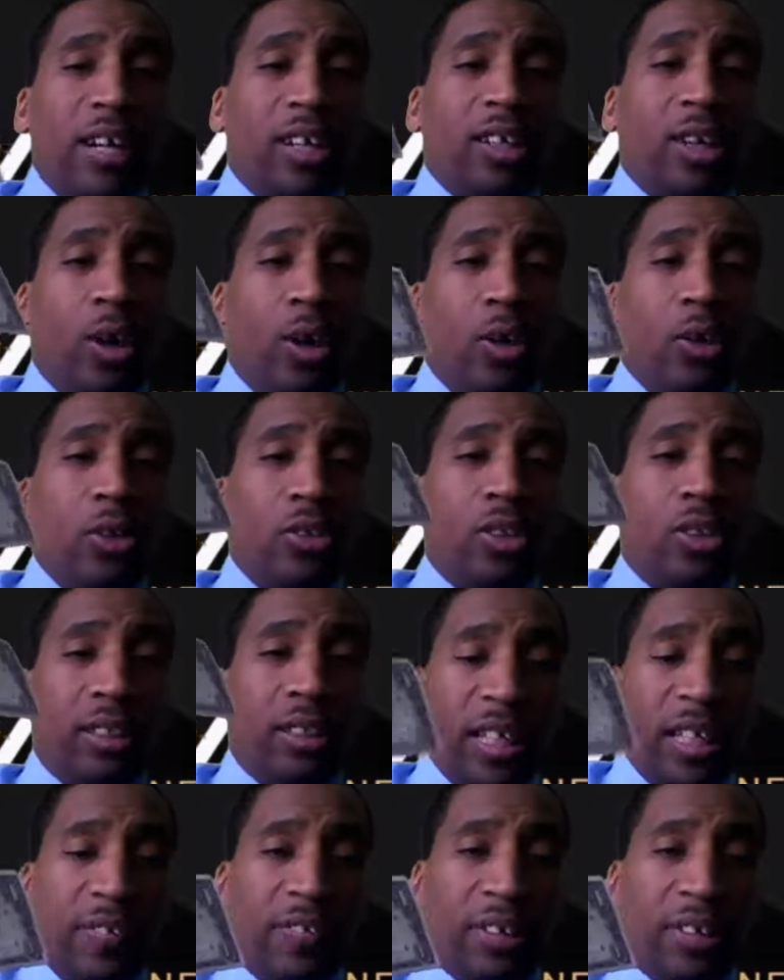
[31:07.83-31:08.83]
gold
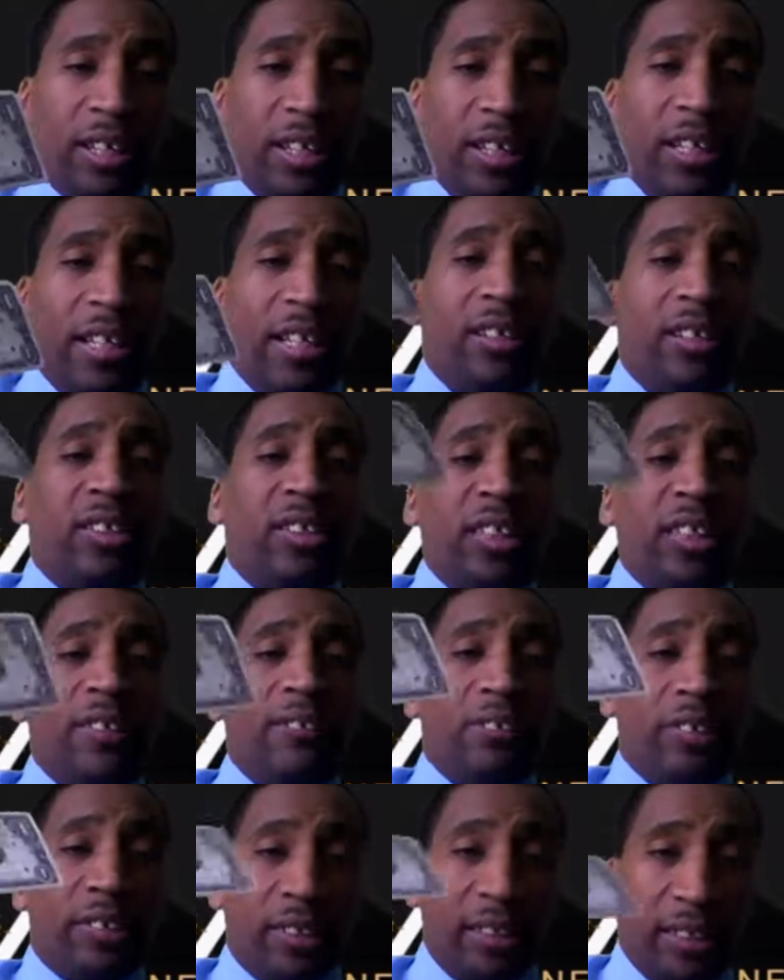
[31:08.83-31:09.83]
certificate and a
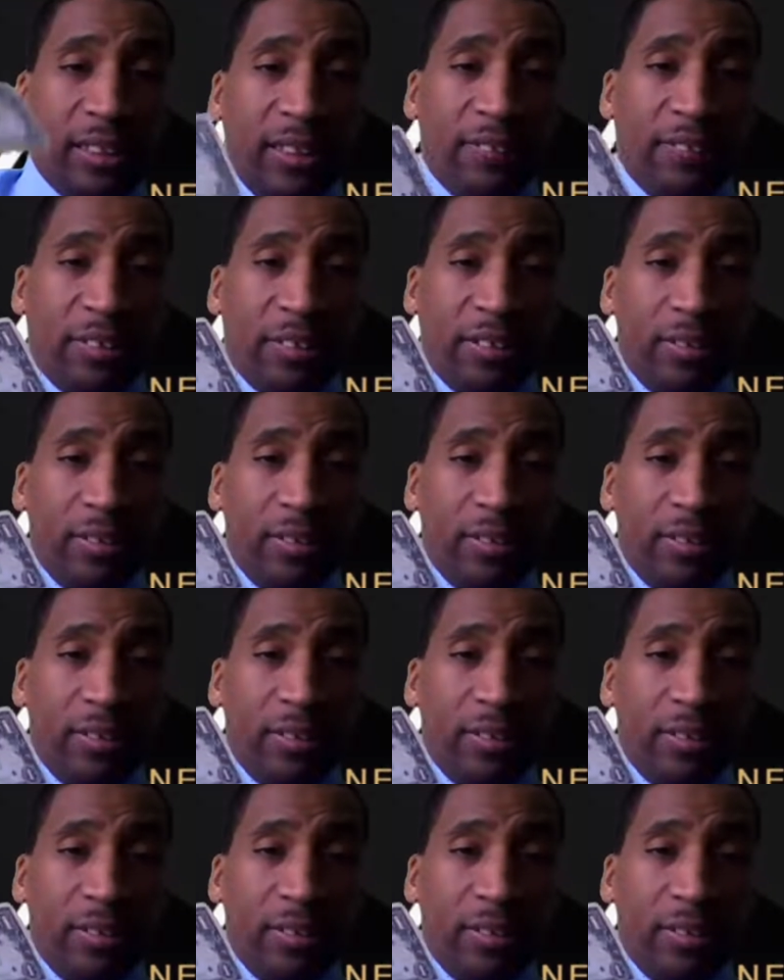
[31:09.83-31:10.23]
silver certificate.